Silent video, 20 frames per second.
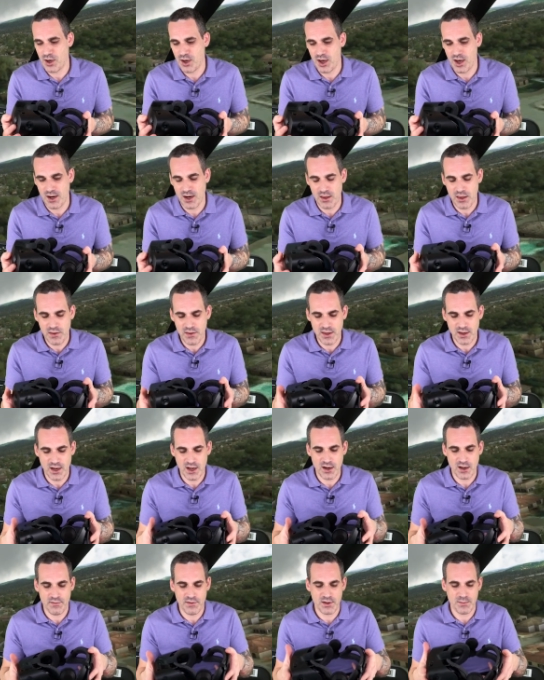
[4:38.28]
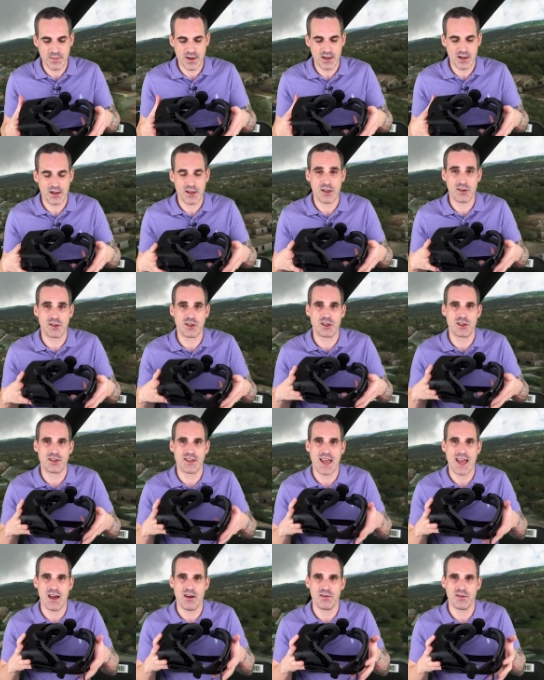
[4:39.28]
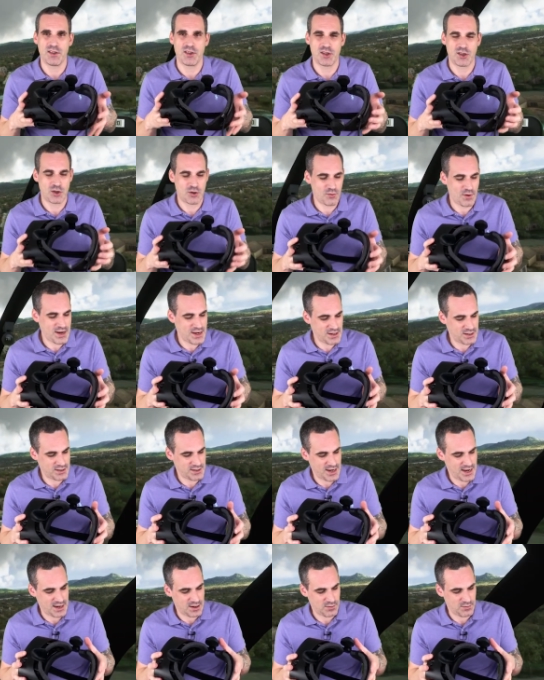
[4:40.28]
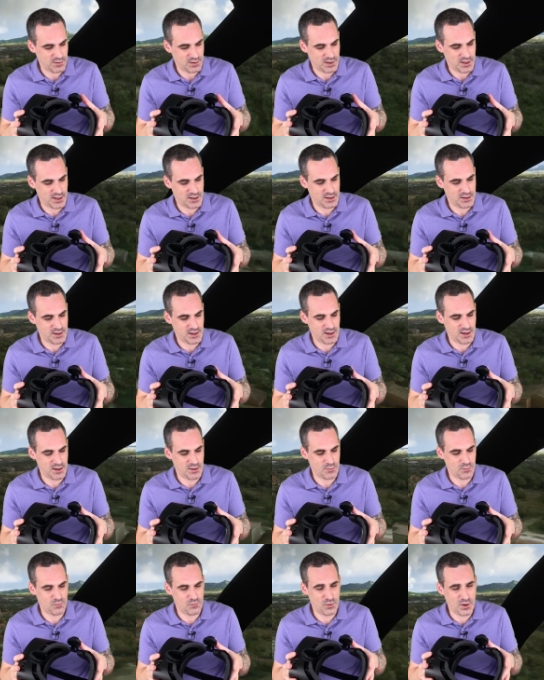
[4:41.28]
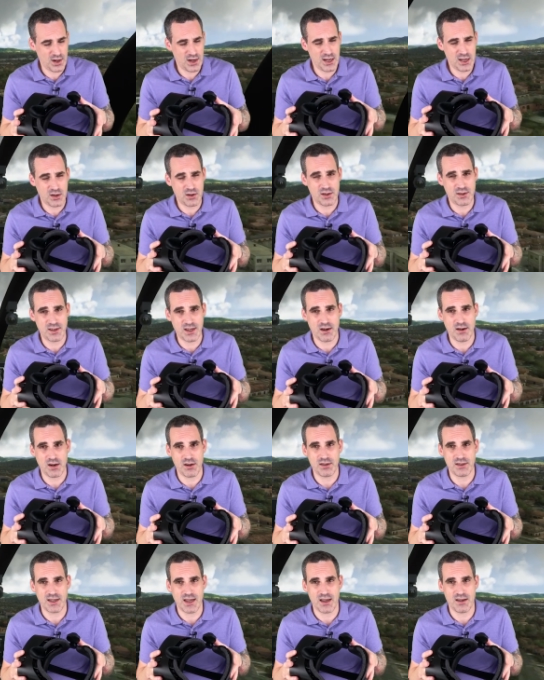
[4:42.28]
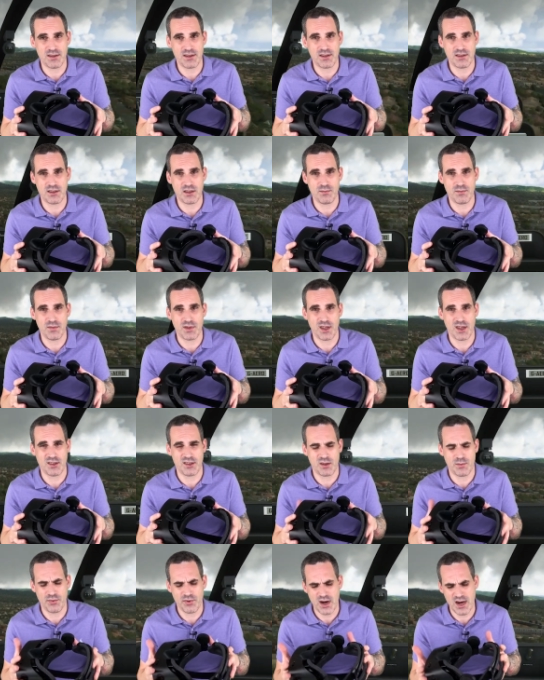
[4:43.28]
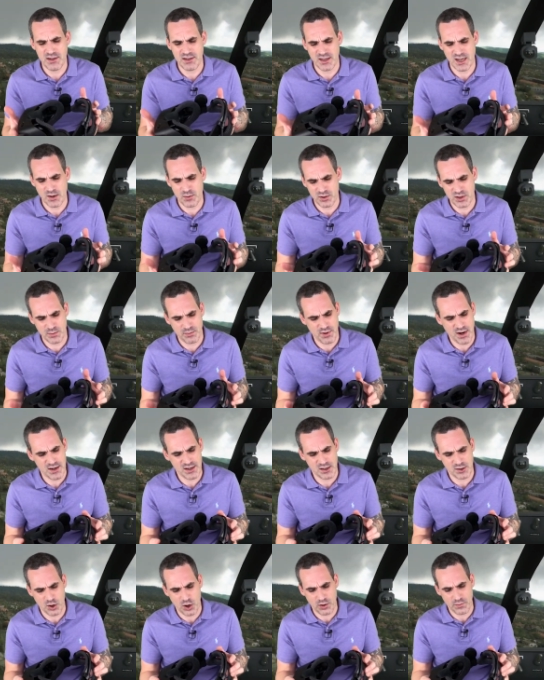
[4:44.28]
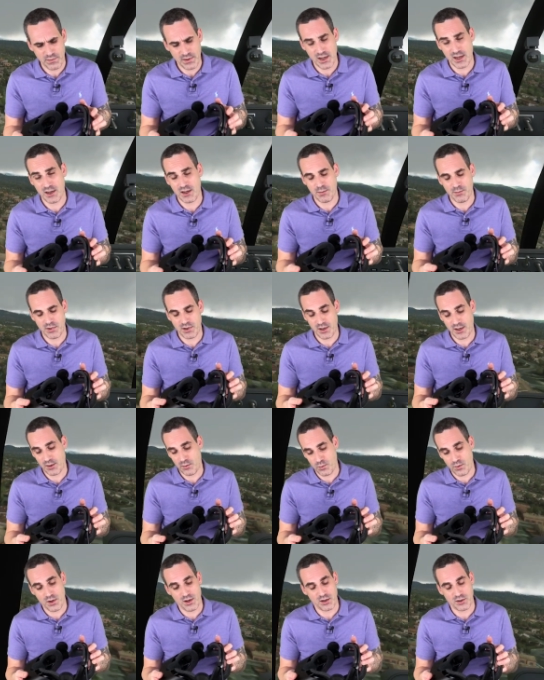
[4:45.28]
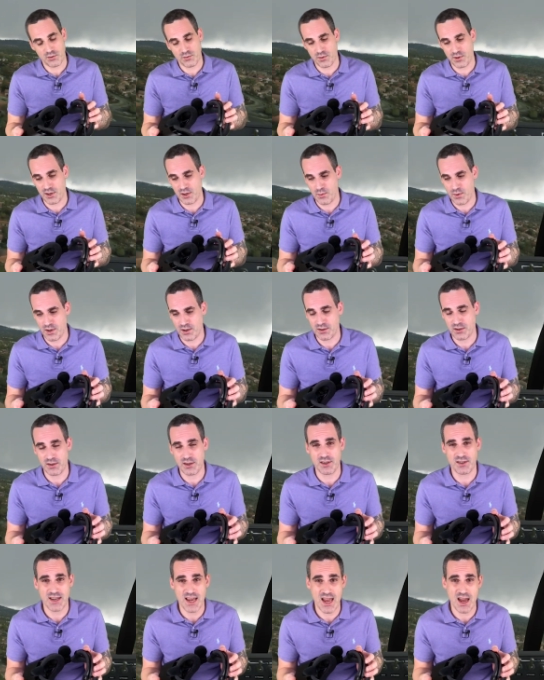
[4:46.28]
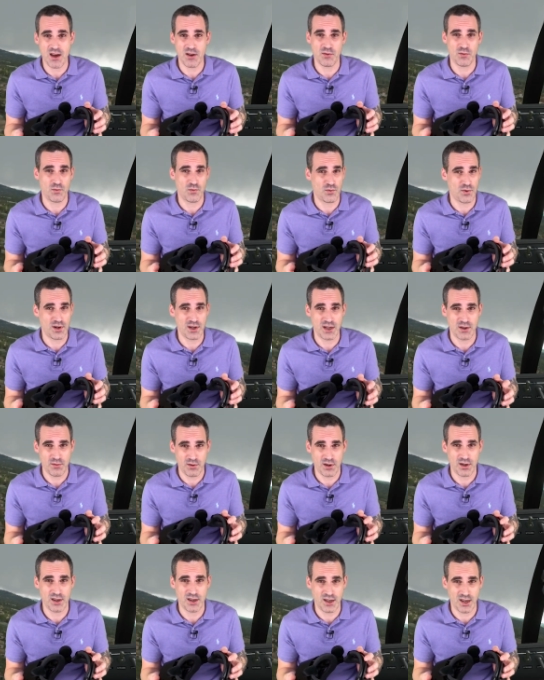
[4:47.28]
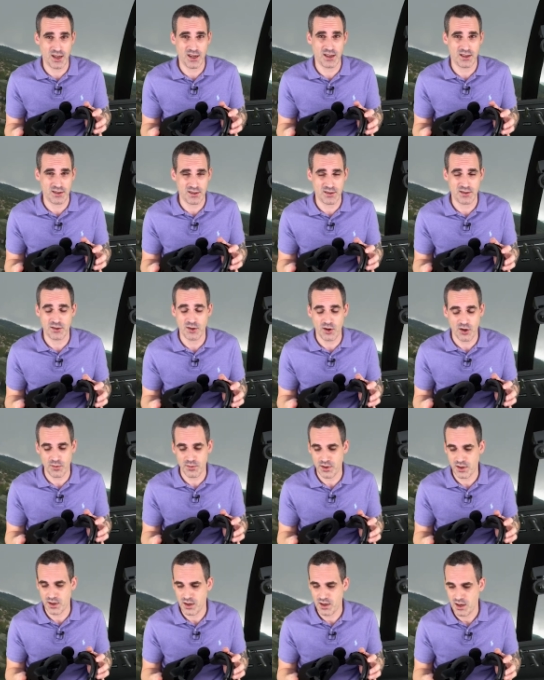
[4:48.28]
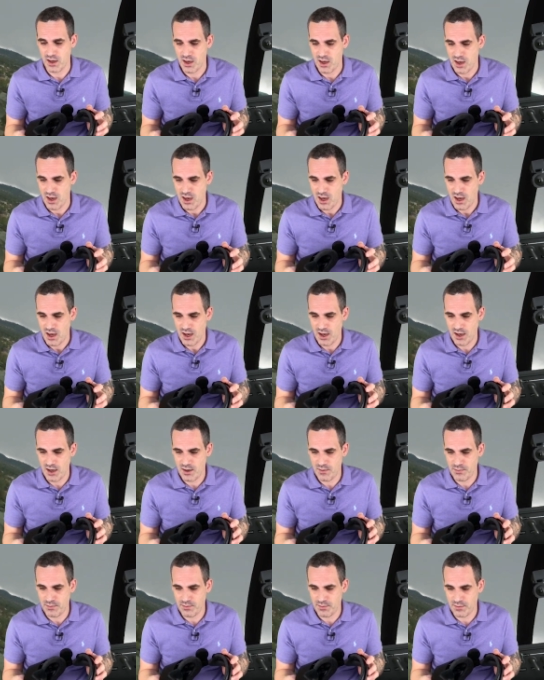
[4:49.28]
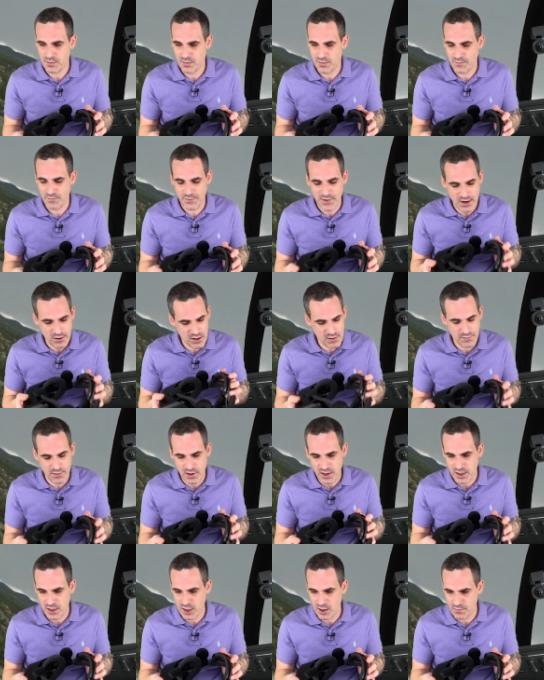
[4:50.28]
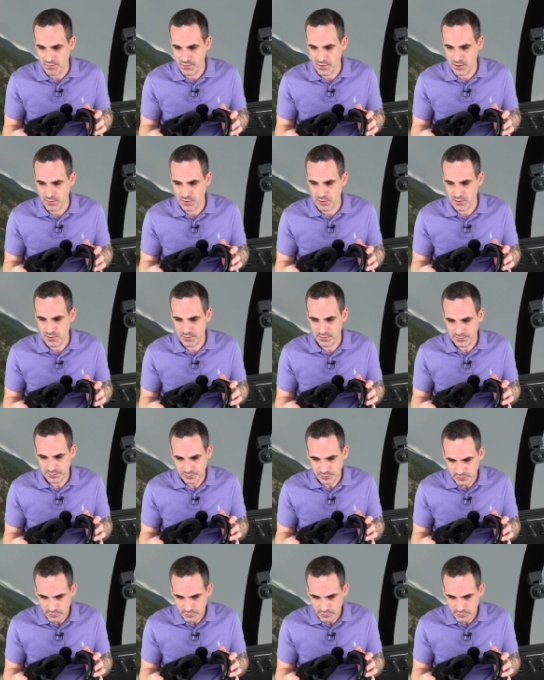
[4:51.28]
Another thing I love about it is the sound. It's great sound. It's a really good stereo sound system. It's surprising. I was surprised it's off ear, but it works really well. So the sound really is top. Very comfortable,